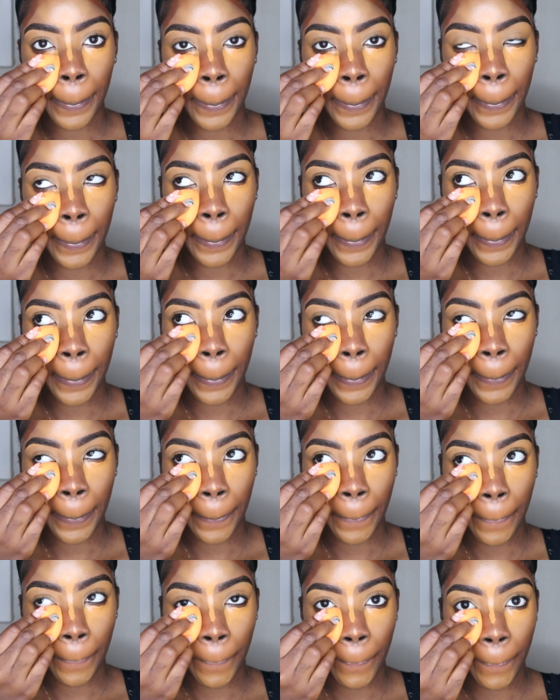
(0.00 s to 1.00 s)
How you
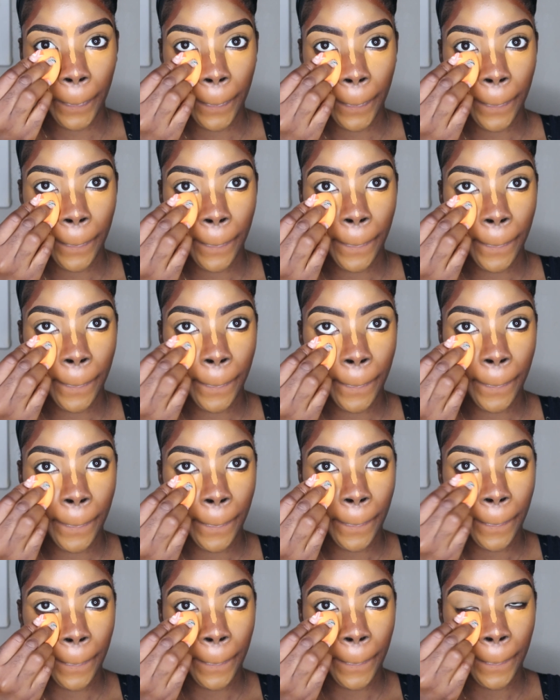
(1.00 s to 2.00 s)
feeling?
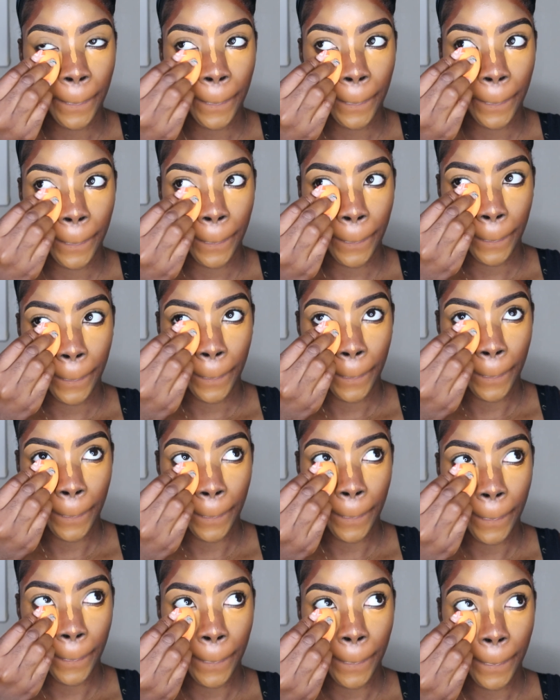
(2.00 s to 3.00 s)
How is
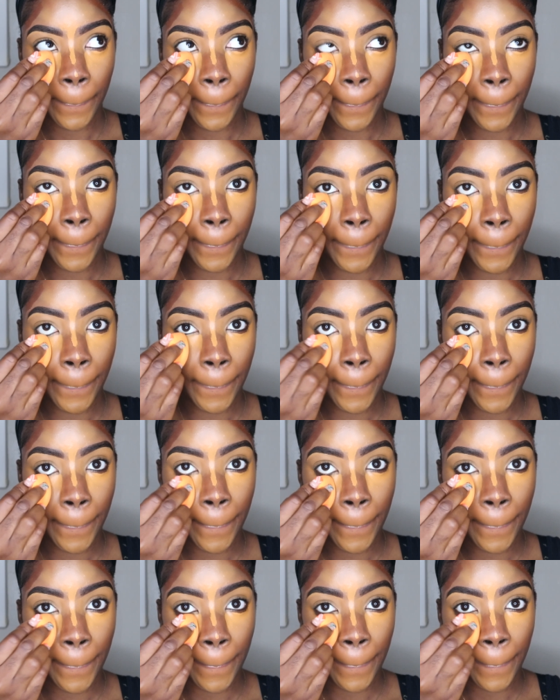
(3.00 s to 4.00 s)
this new
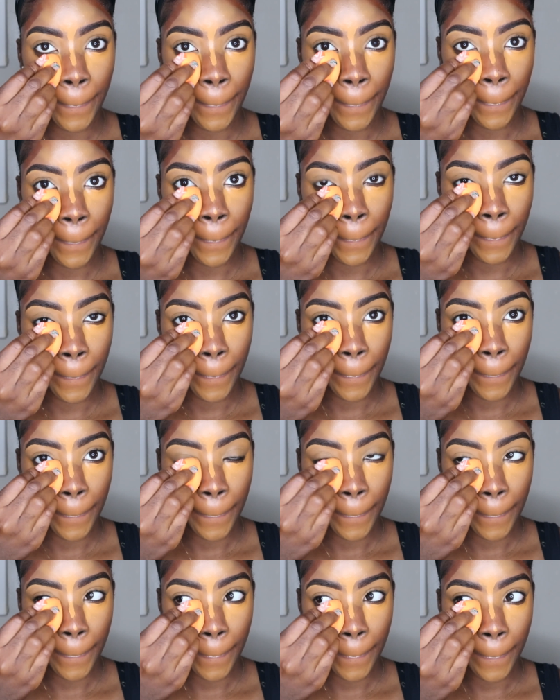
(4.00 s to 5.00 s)
transition from summer to
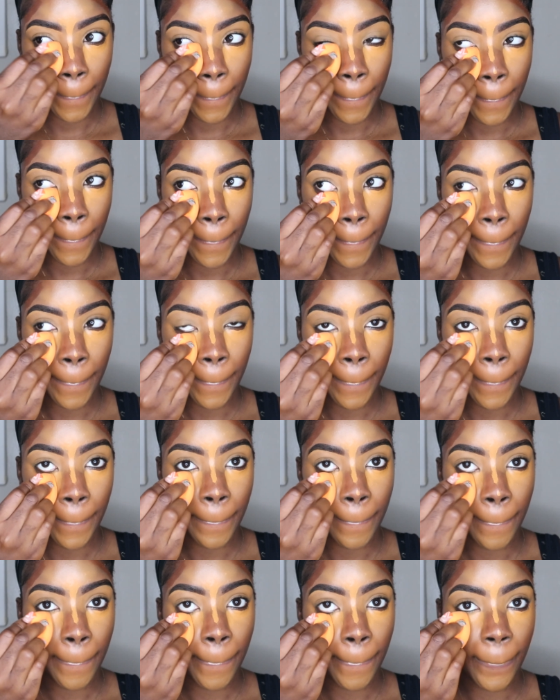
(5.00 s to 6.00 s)
fall? What are your
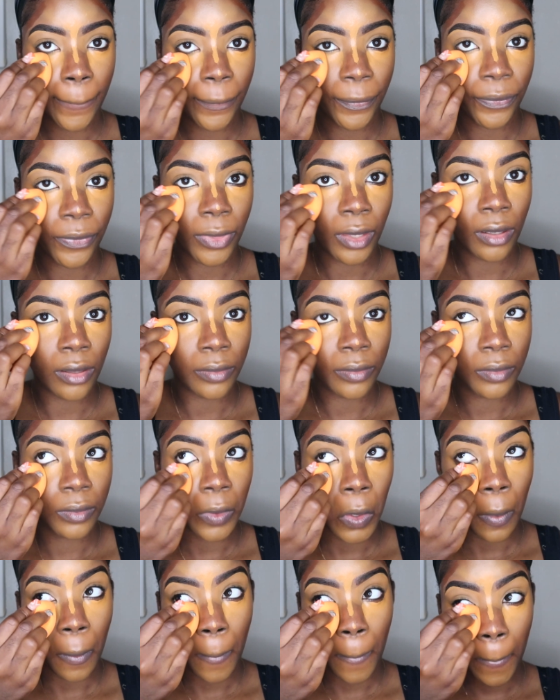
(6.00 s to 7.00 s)
fall
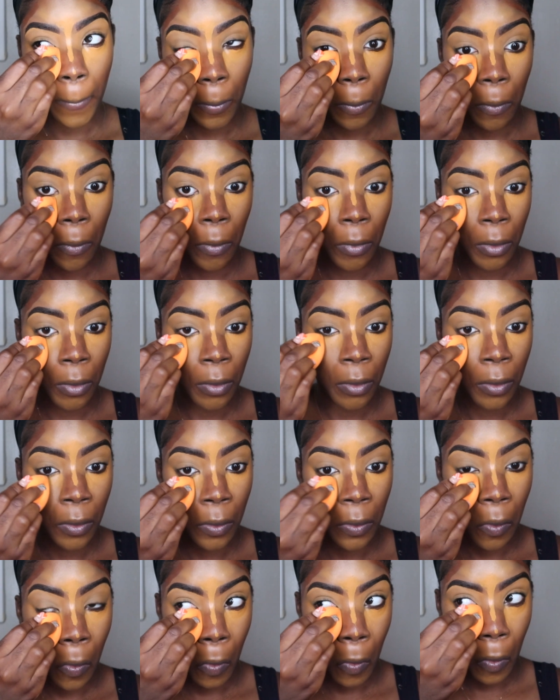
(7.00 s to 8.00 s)
goals? Talk to
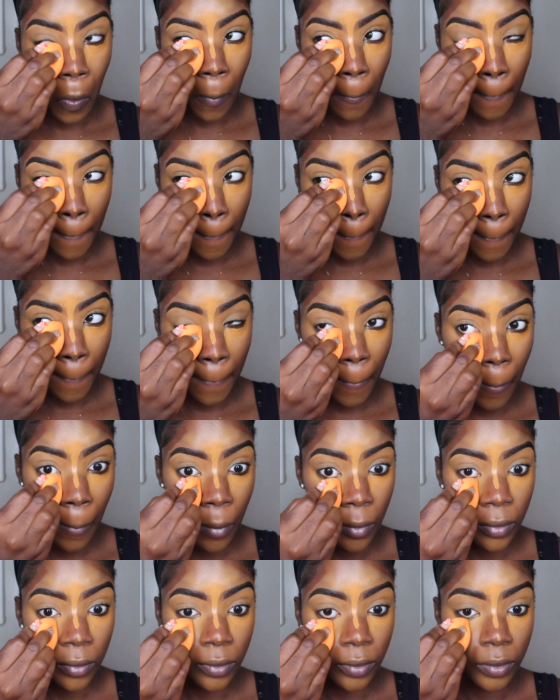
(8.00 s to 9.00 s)
me
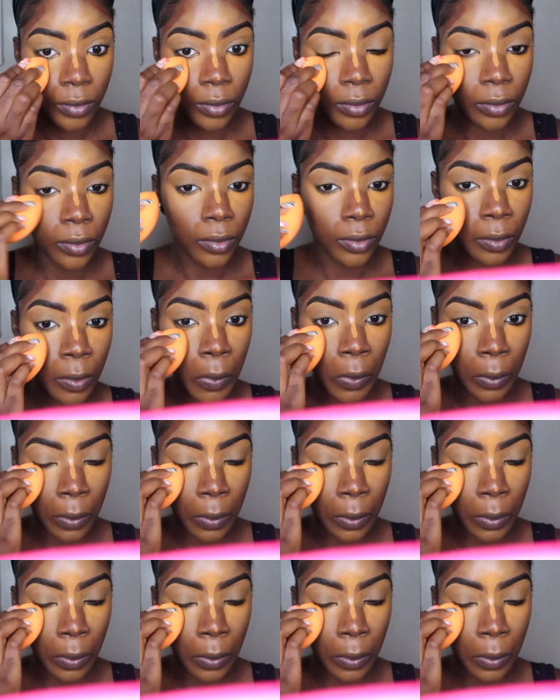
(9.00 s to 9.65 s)
nice.